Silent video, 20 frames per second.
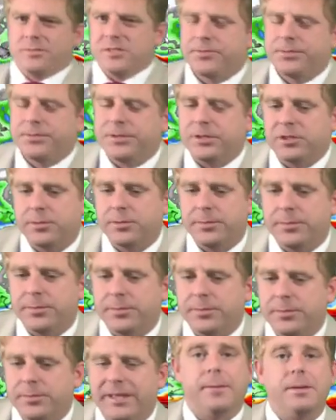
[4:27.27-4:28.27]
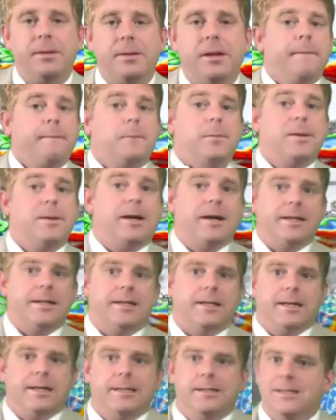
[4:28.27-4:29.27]
still spinning up,
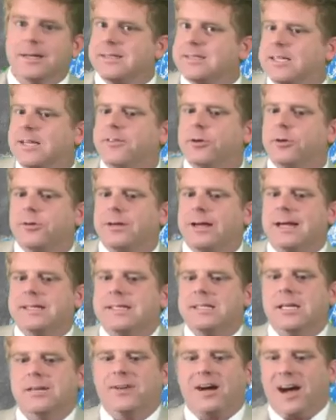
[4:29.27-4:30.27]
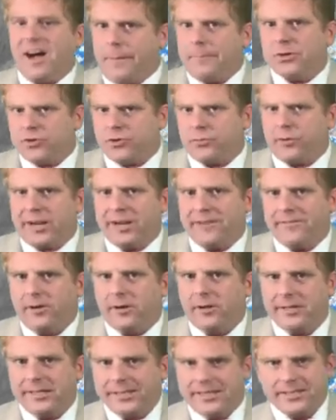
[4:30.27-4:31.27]
but it does give you an idea of how much
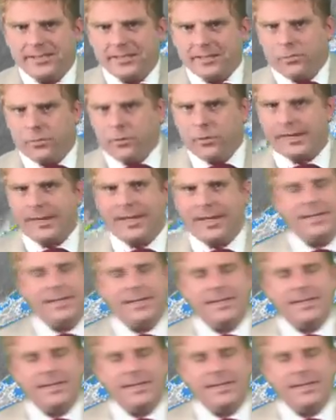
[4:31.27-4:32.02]
rainfall is in the forecast